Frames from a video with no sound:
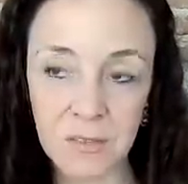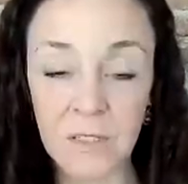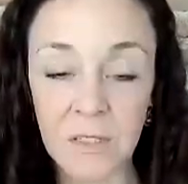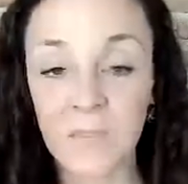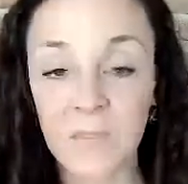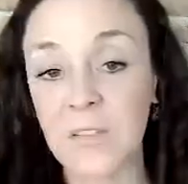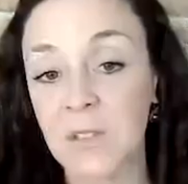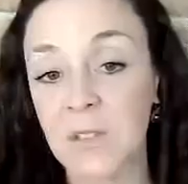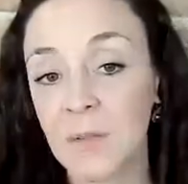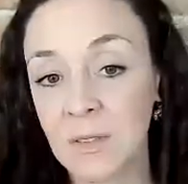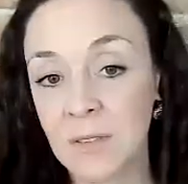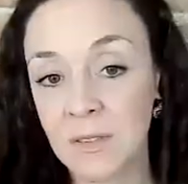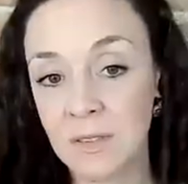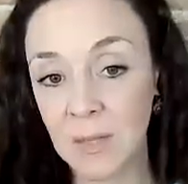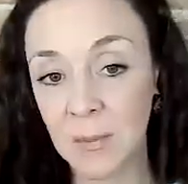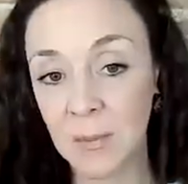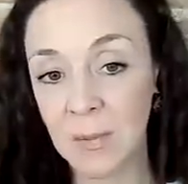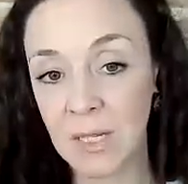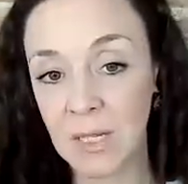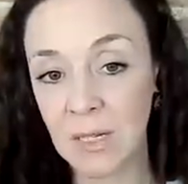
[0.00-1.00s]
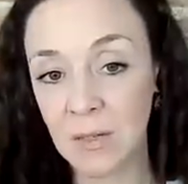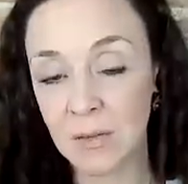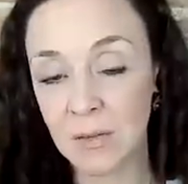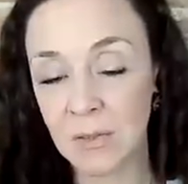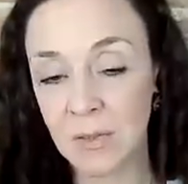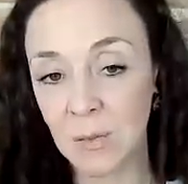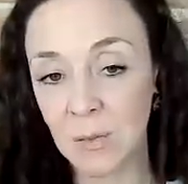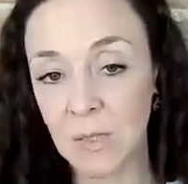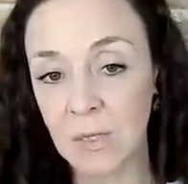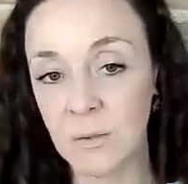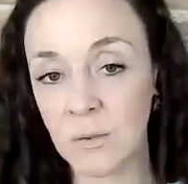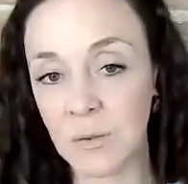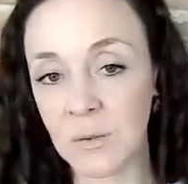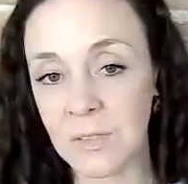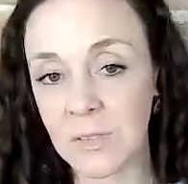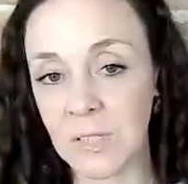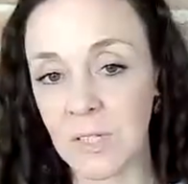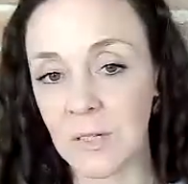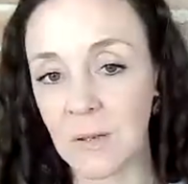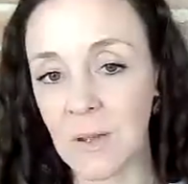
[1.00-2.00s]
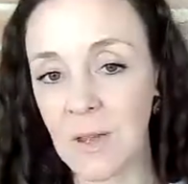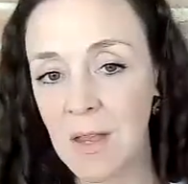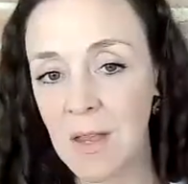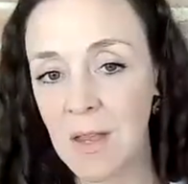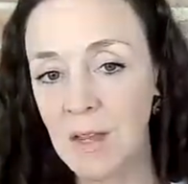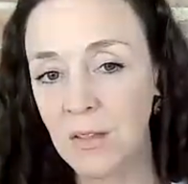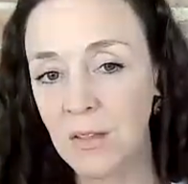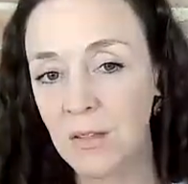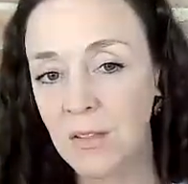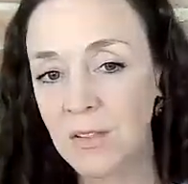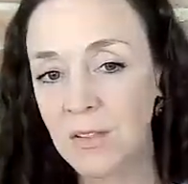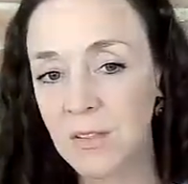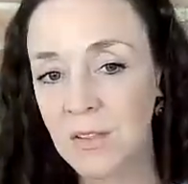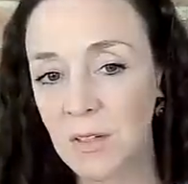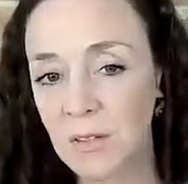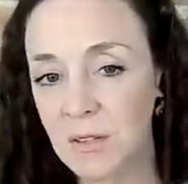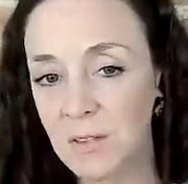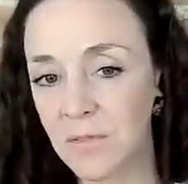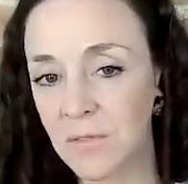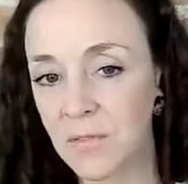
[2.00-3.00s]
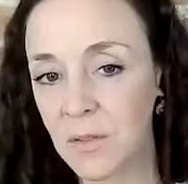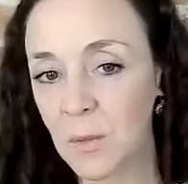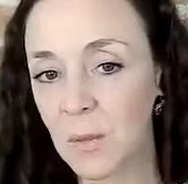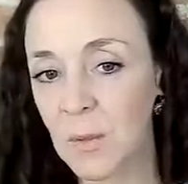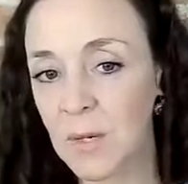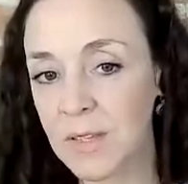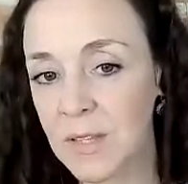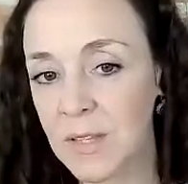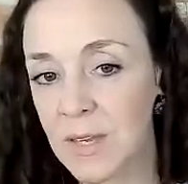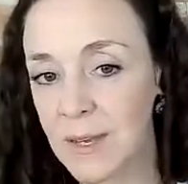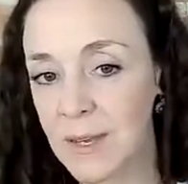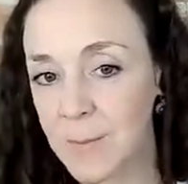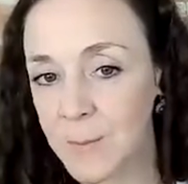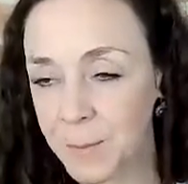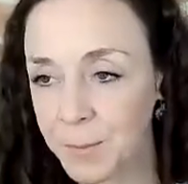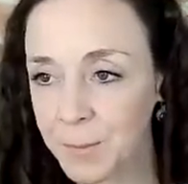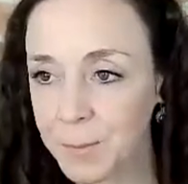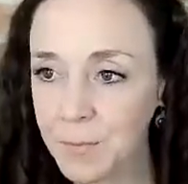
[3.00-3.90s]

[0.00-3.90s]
And if you do it on somebody else as well, also, you can start to feel where their